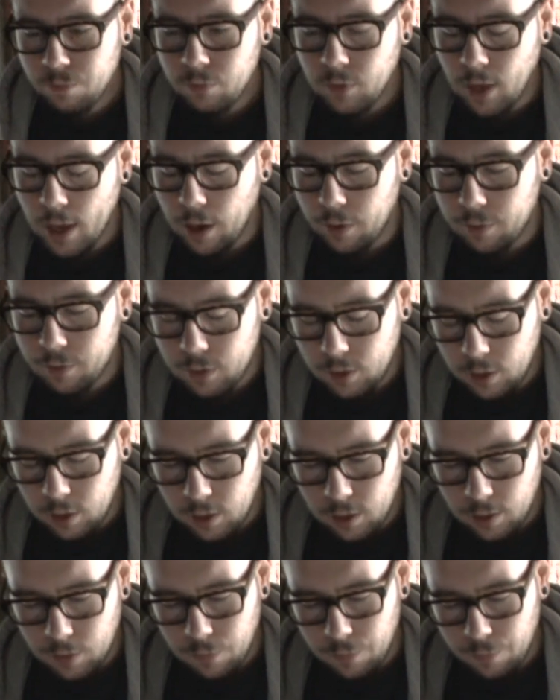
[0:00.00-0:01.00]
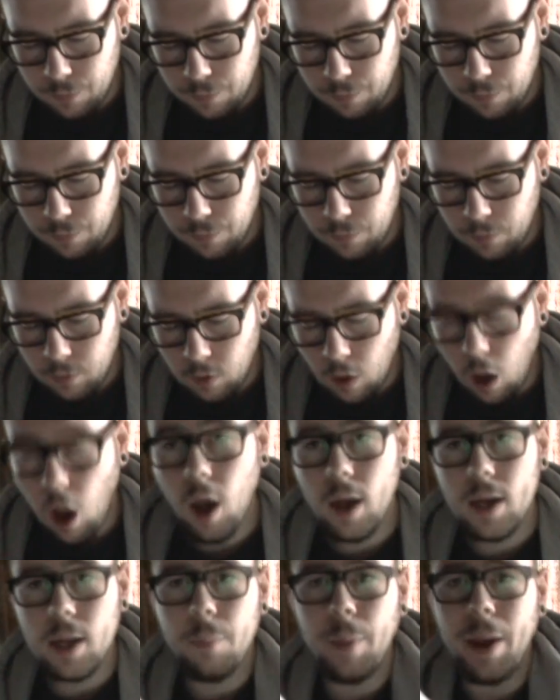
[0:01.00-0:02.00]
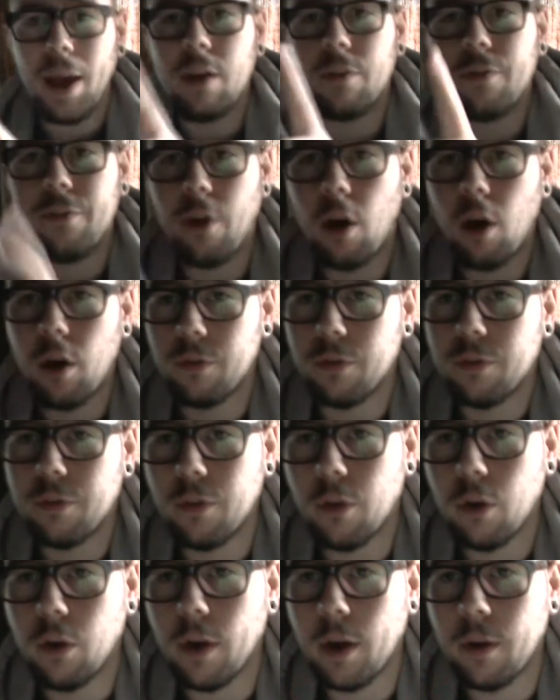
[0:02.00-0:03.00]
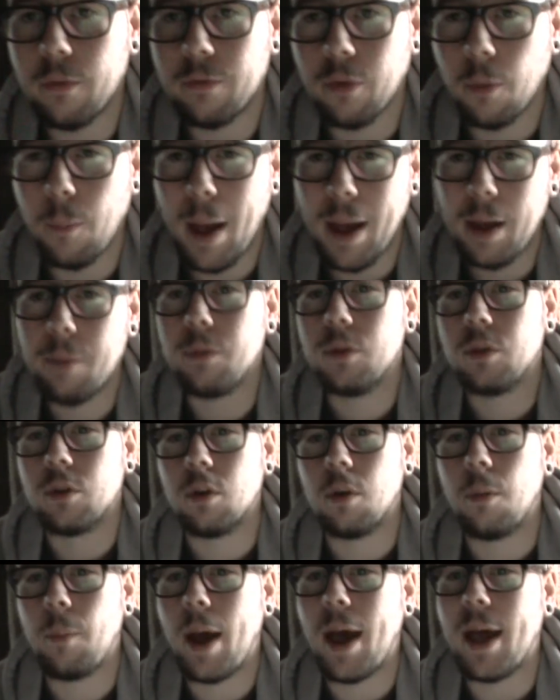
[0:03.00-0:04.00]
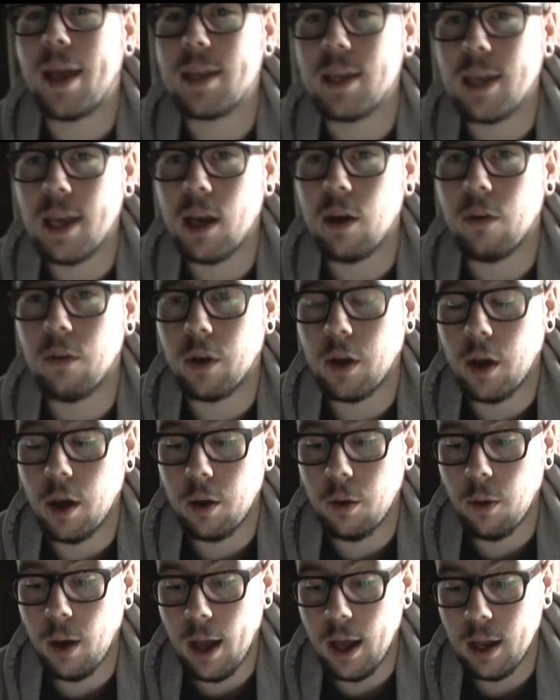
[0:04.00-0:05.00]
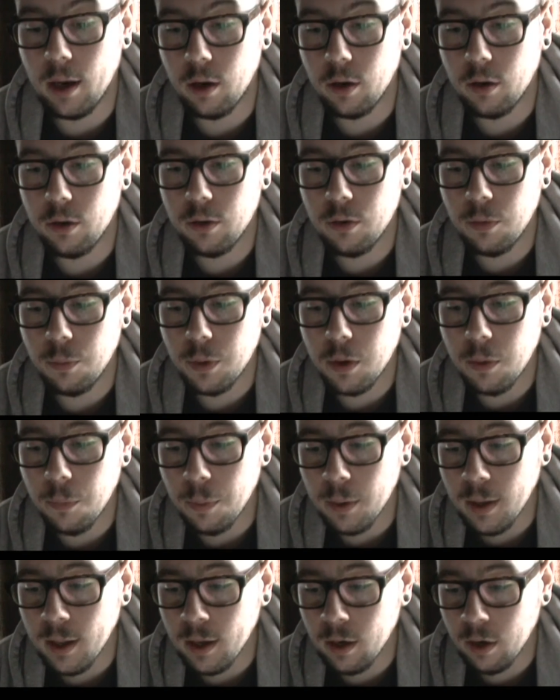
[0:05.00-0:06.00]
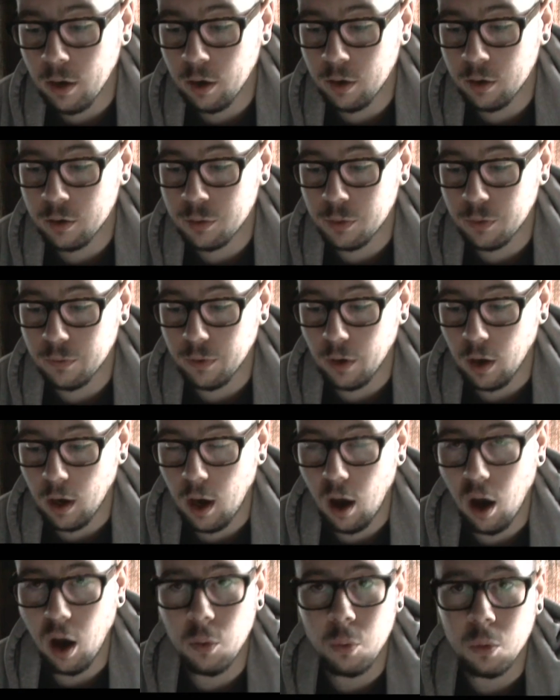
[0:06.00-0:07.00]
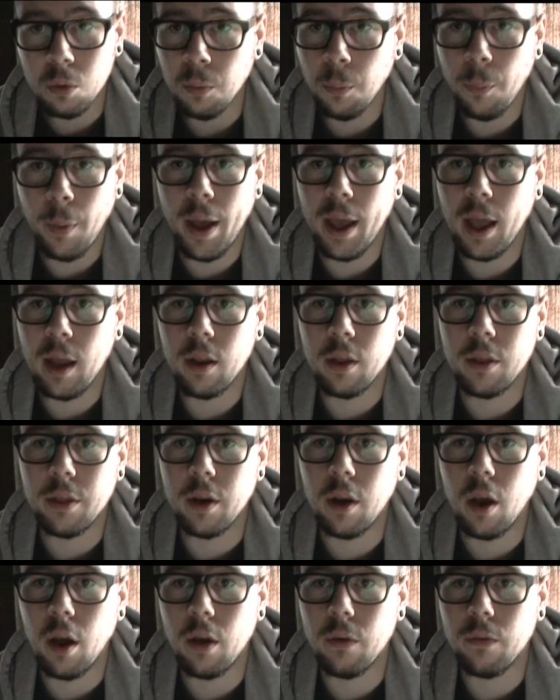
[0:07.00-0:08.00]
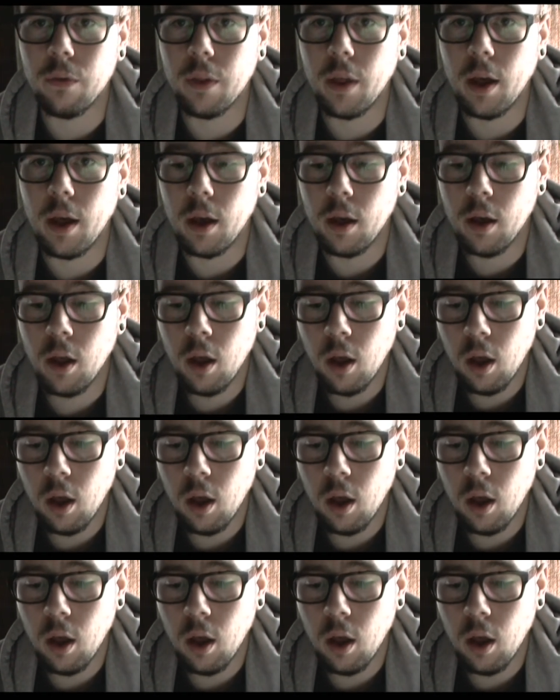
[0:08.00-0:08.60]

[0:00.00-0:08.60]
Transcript: Now, I only paid £5 for it from Amazon about a year ago, and to be completely honest with you, I wouldn't pay anything over that.